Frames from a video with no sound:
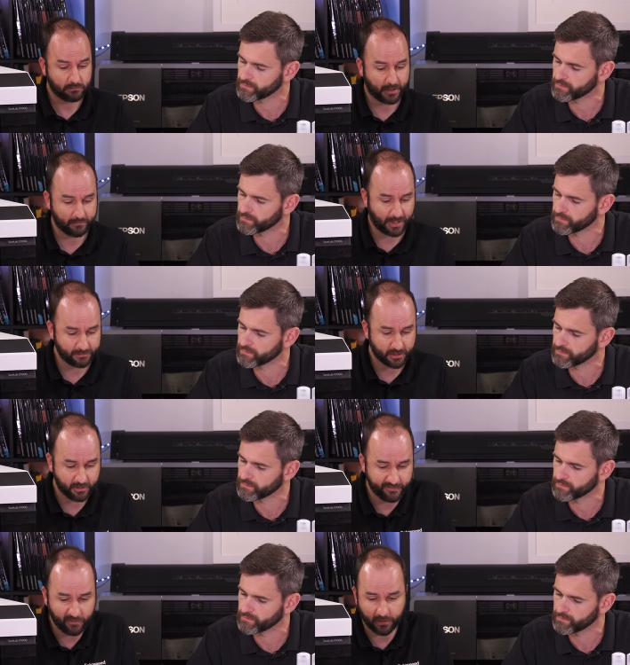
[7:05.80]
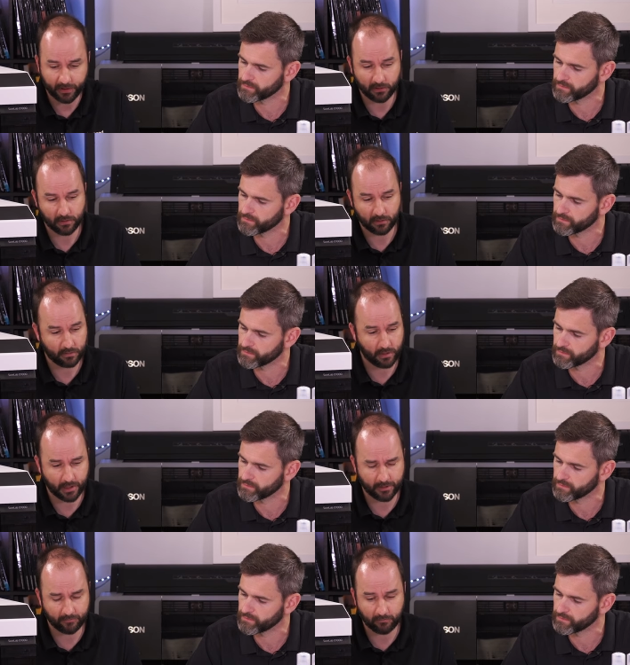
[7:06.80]
Speaker 1: they're absolutely fine.
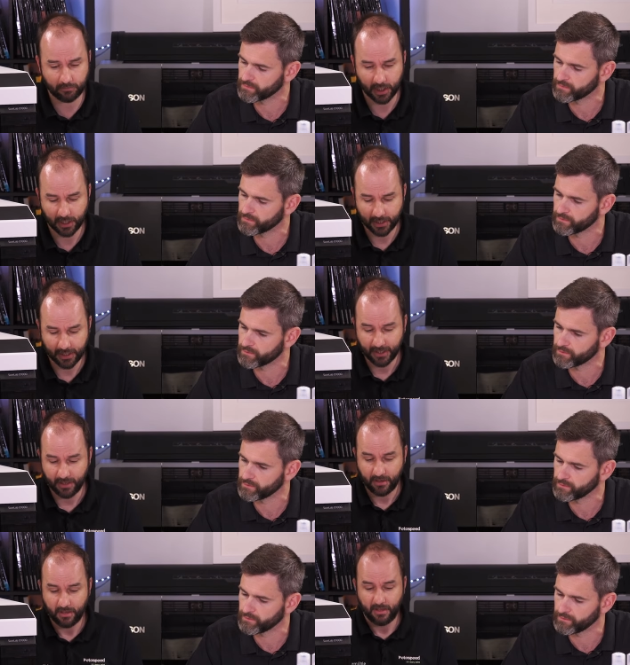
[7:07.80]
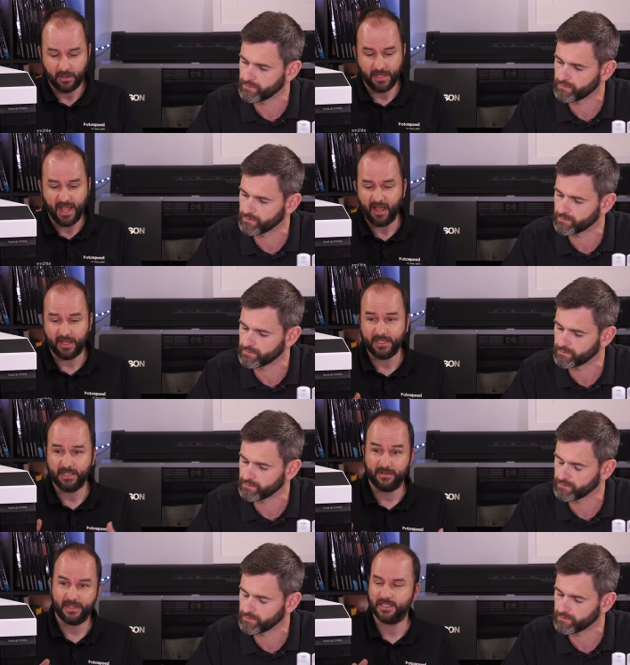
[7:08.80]
Um, yeah,
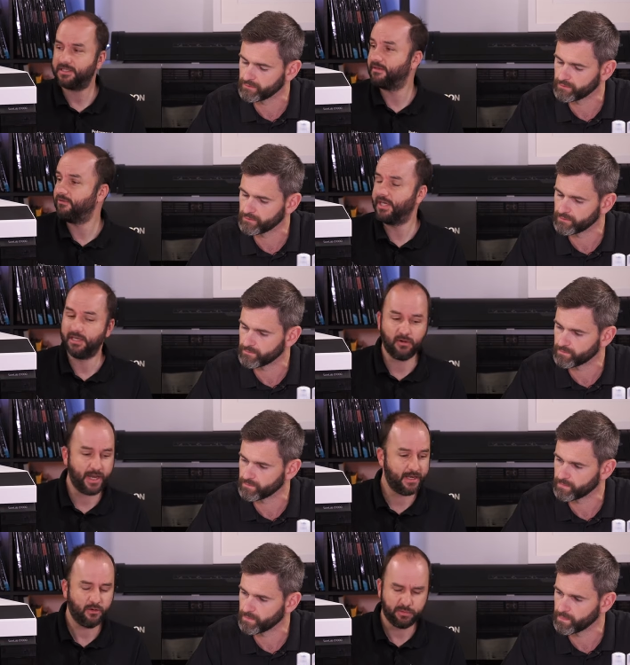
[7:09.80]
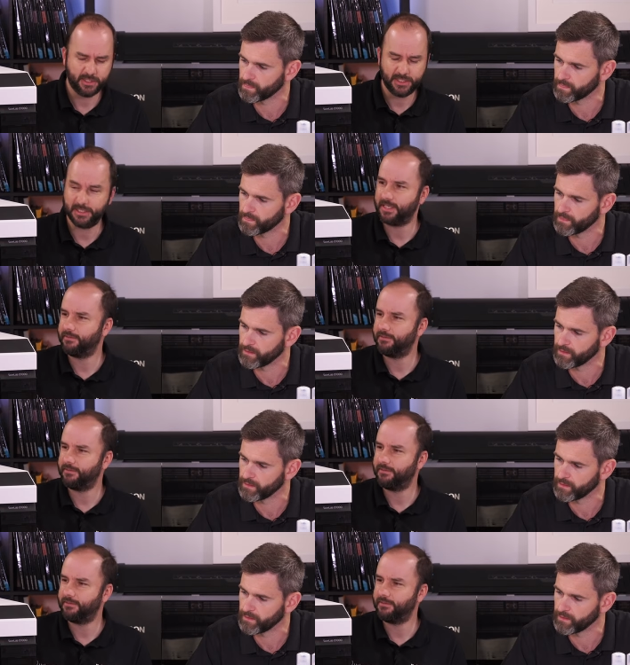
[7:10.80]
they're just really great little printers.